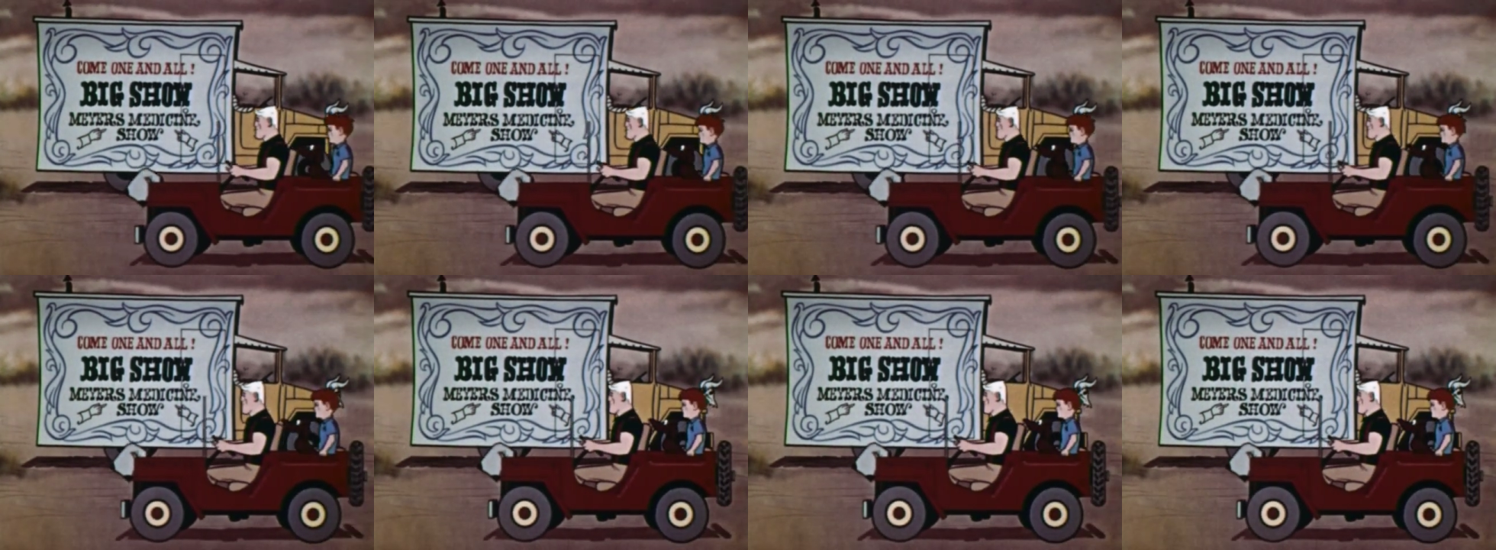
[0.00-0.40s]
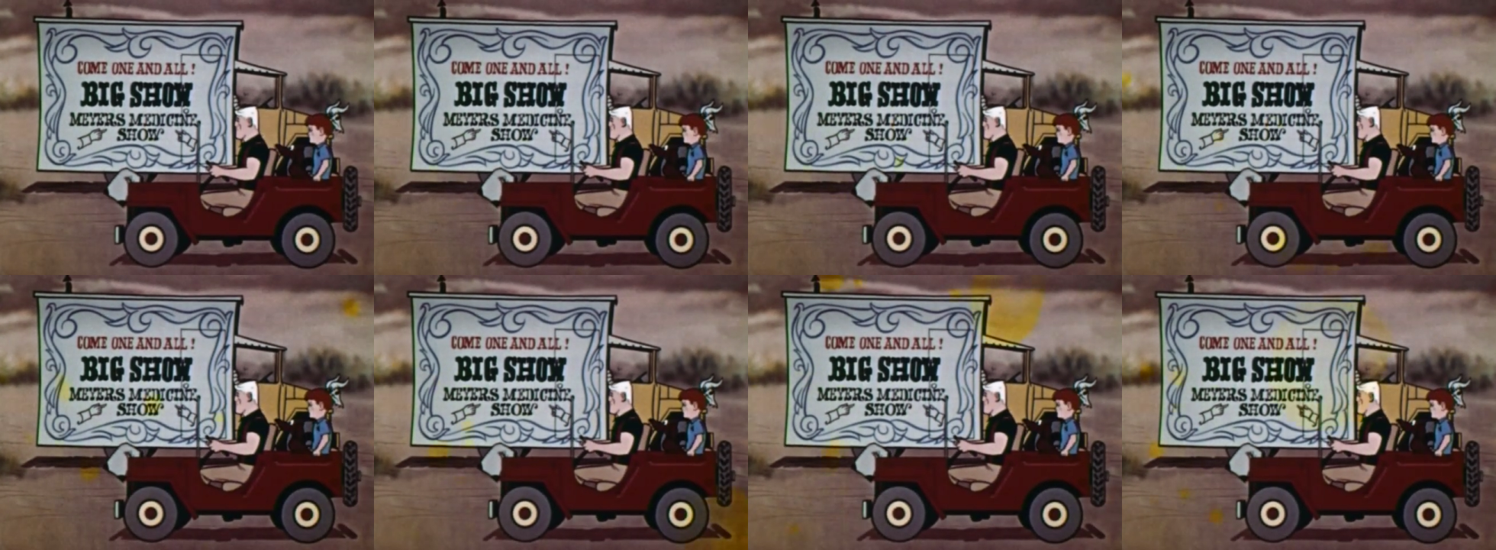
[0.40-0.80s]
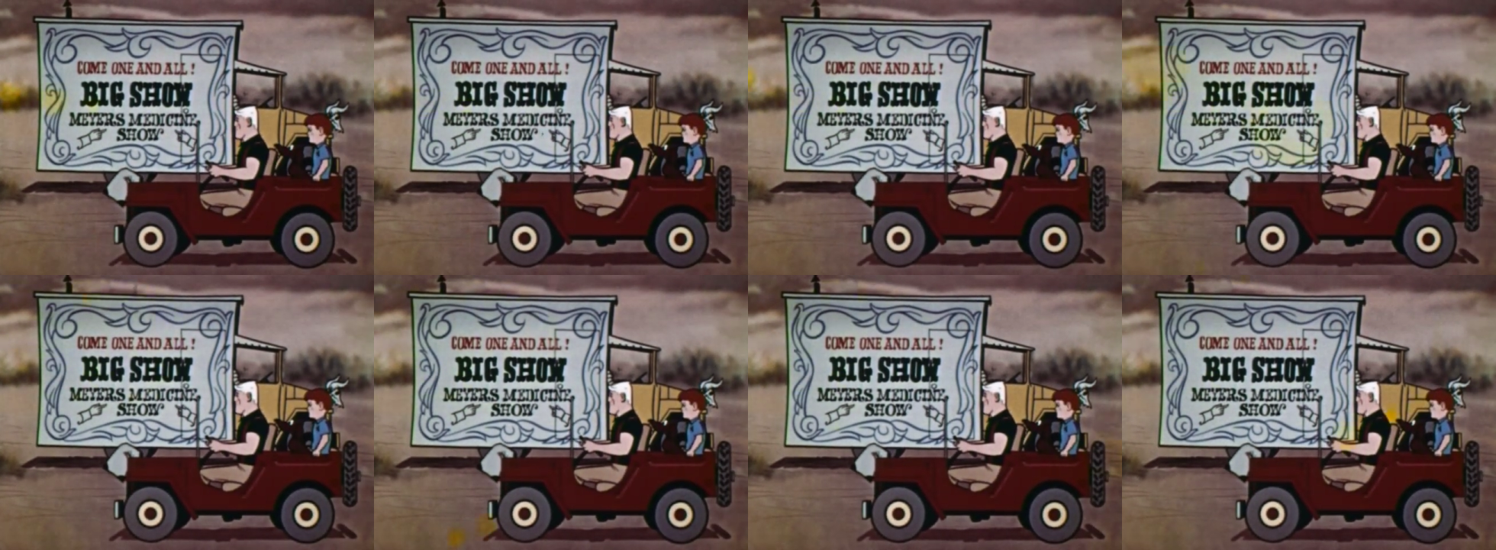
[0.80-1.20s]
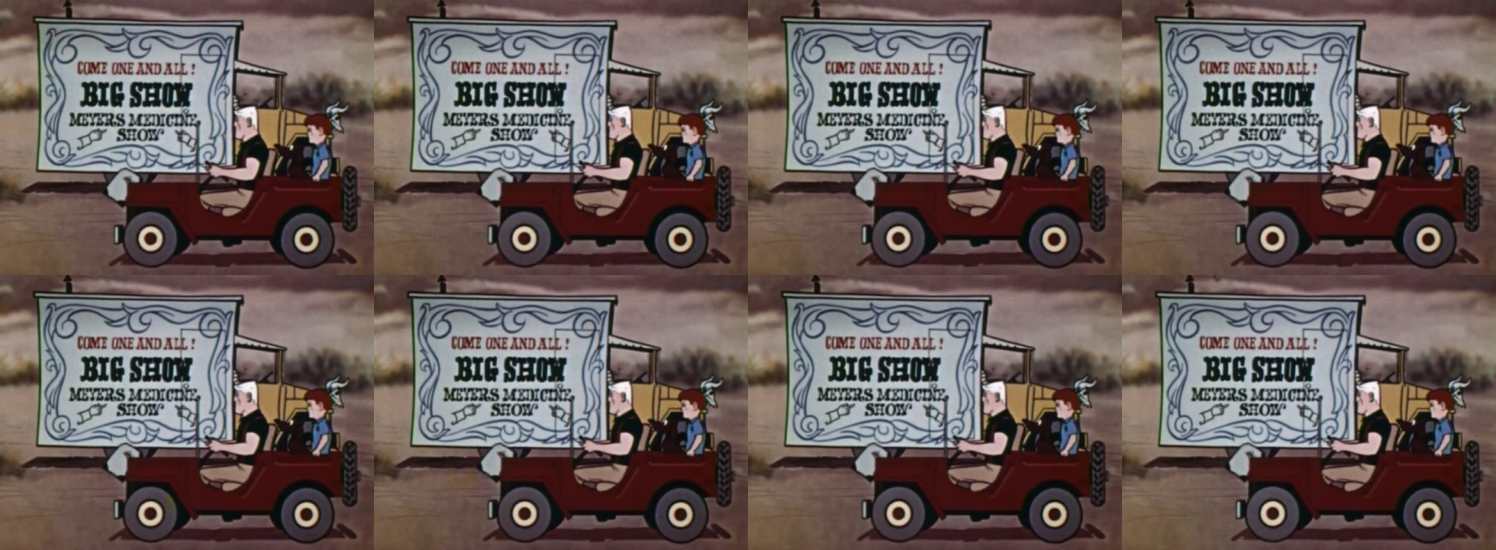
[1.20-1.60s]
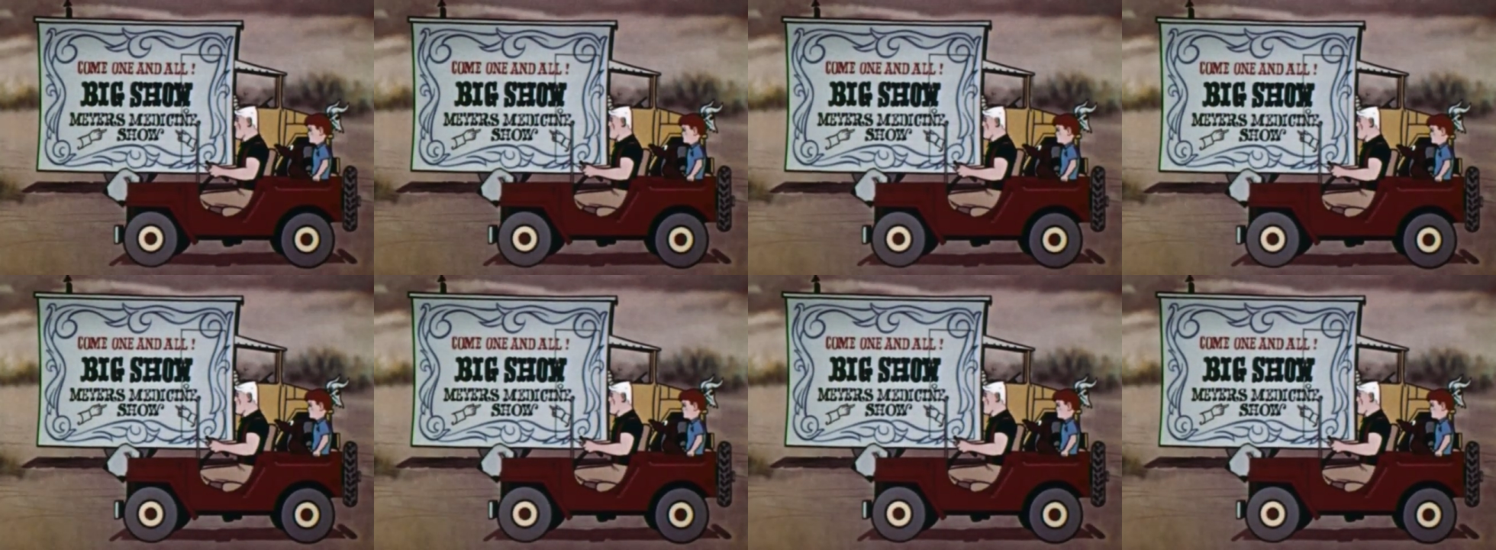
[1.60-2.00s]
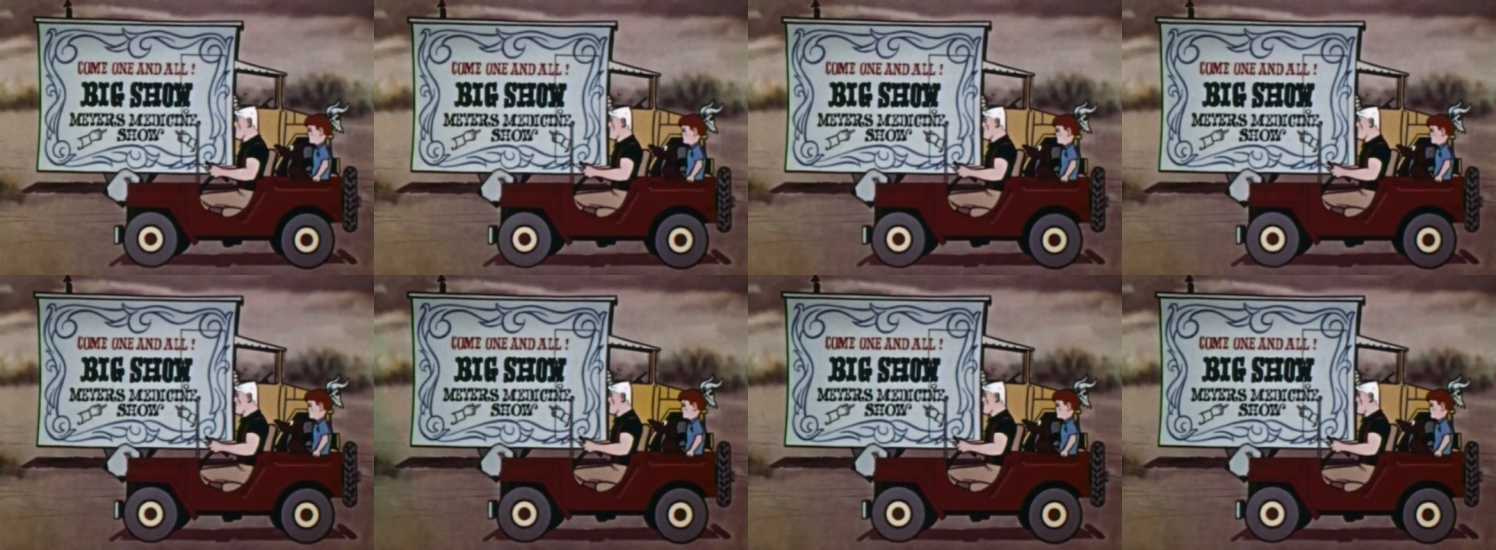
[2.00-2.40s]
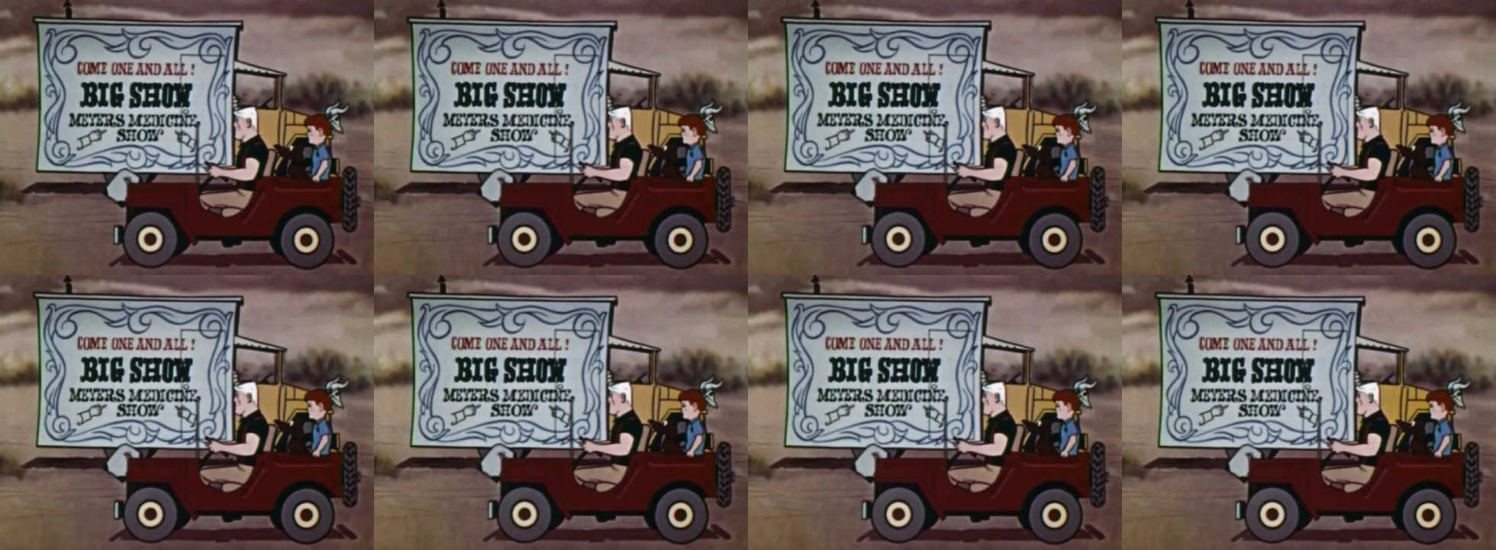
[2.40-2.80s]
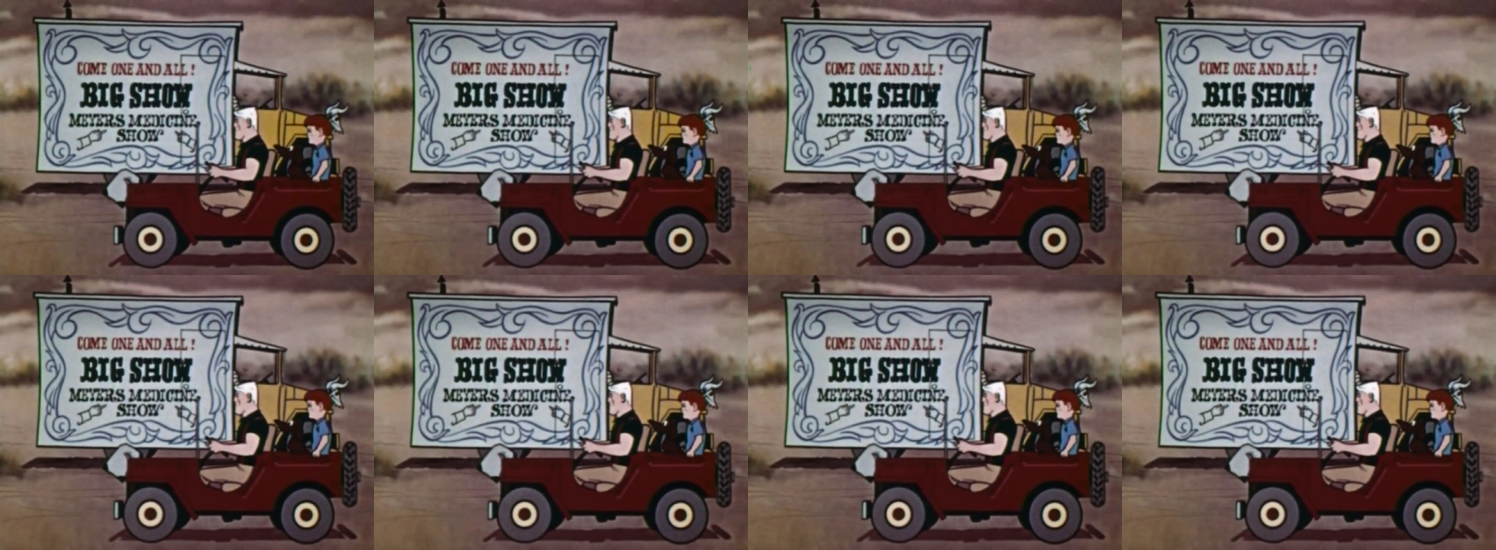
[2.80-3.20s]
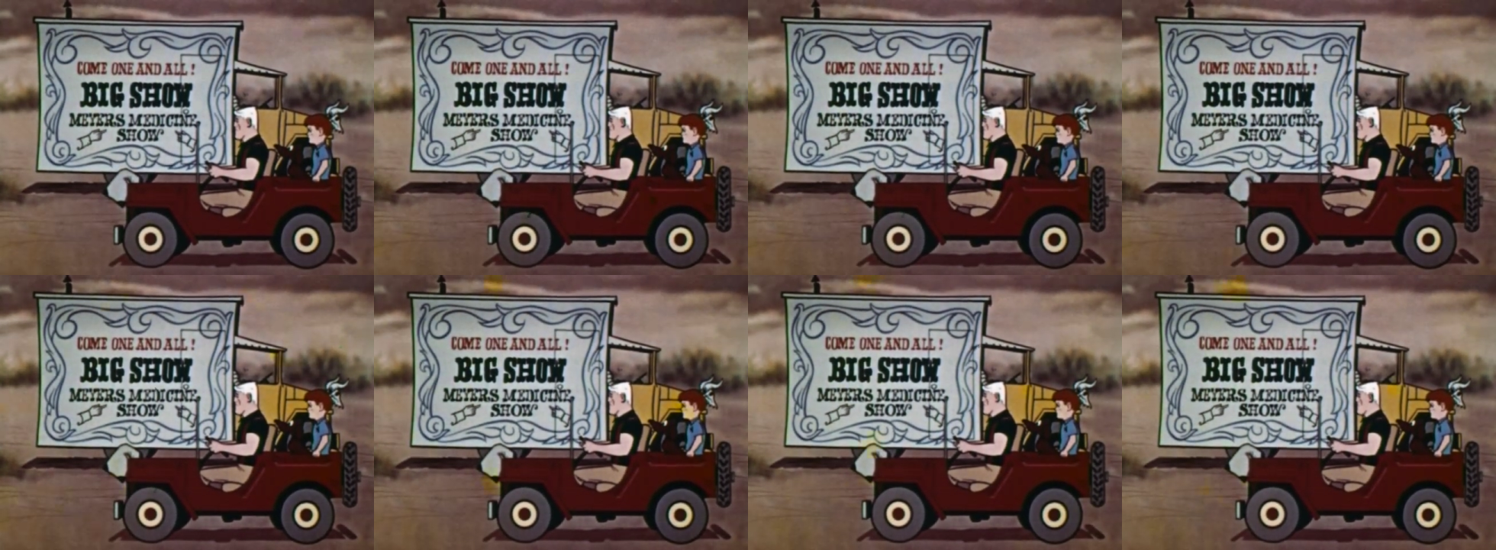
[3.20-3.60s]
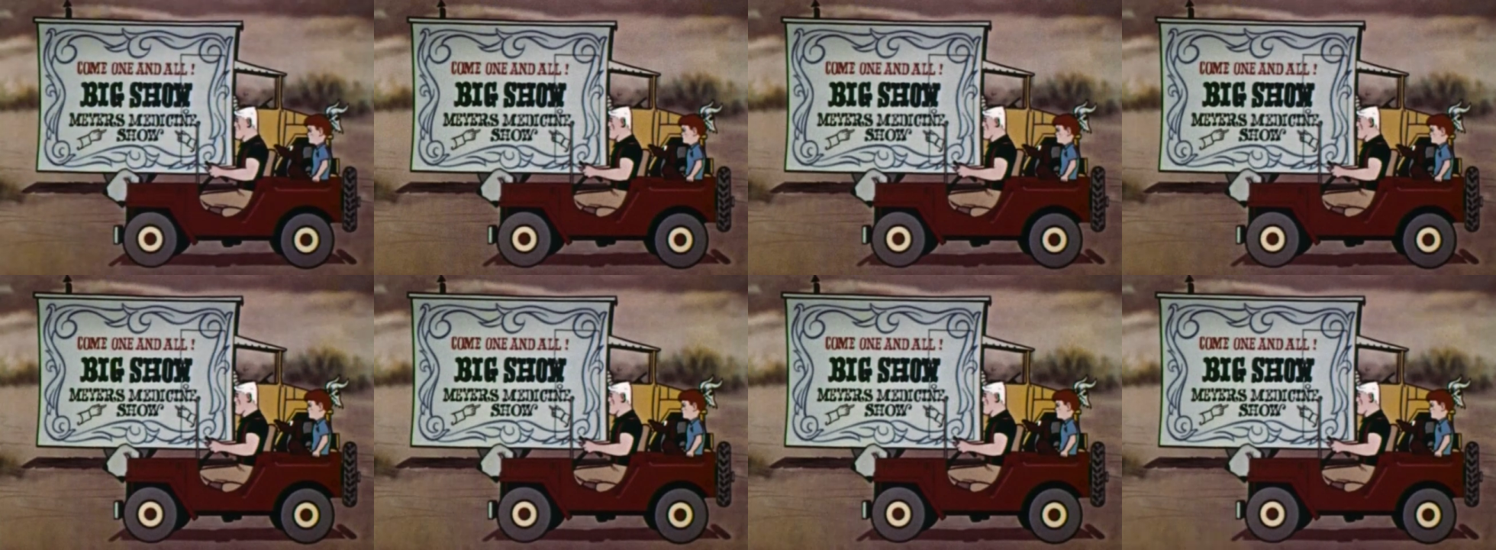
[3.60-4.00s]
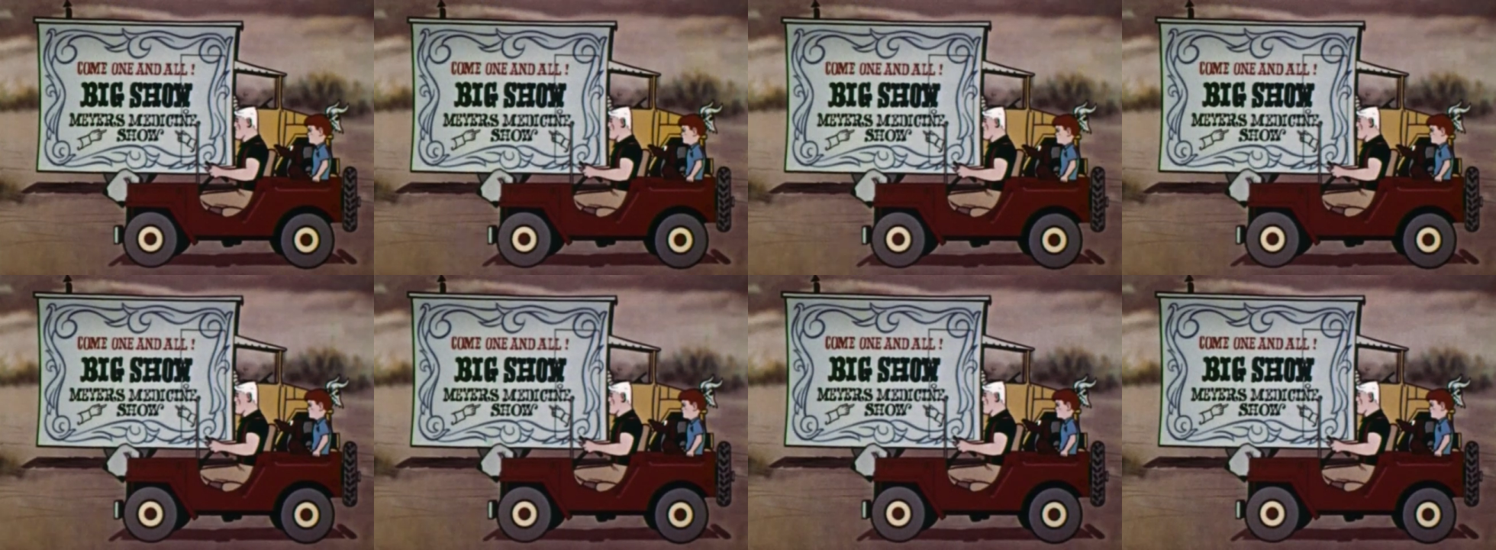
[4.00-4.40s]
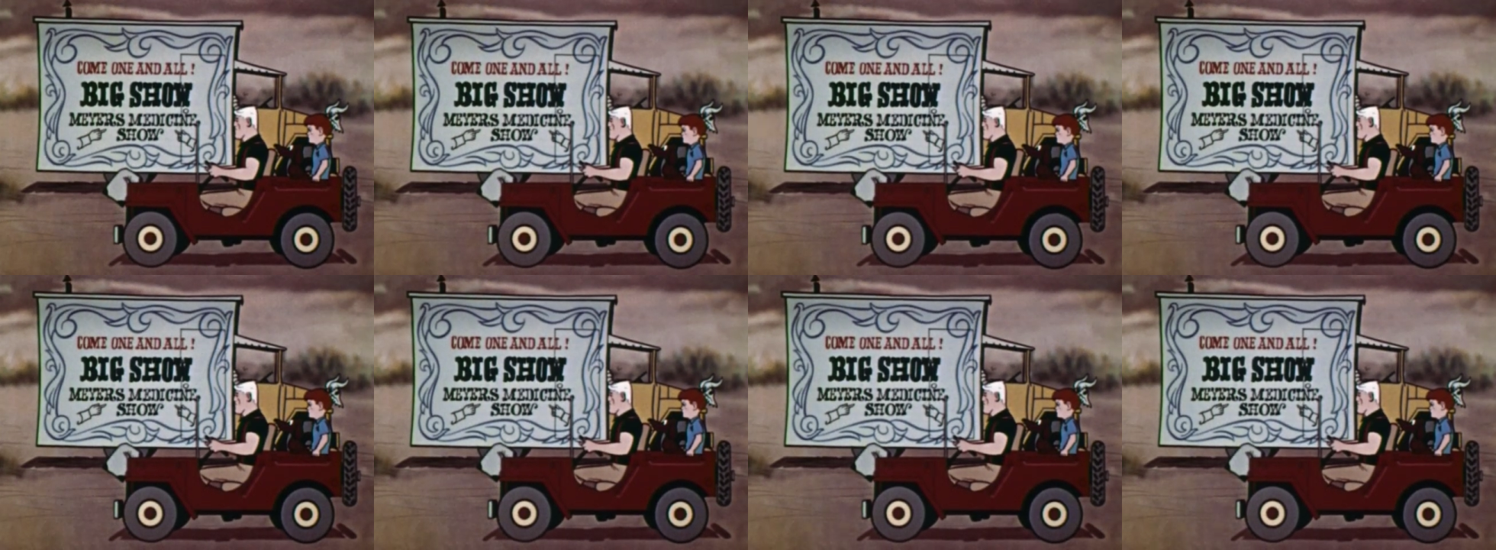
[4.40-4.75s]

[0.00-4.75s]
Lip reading: No face is visible, so there are no lips to read.